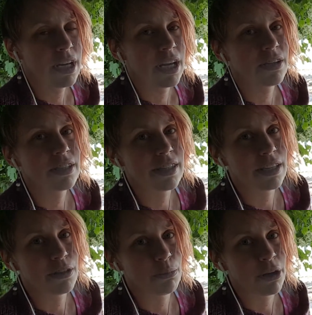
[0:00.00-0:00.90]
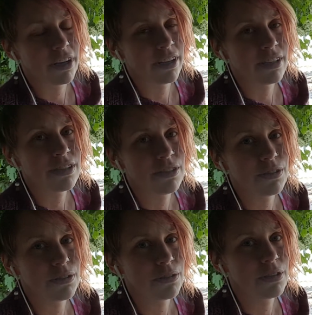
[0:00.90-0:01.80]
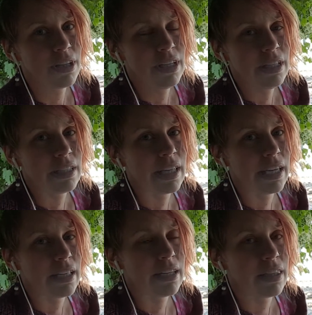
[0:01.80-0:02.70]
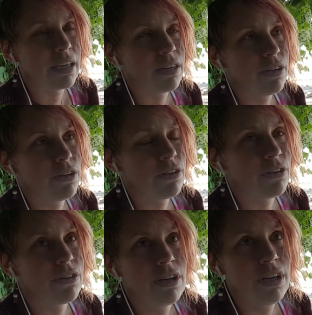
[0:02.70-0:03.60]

how to say goodbye to land that you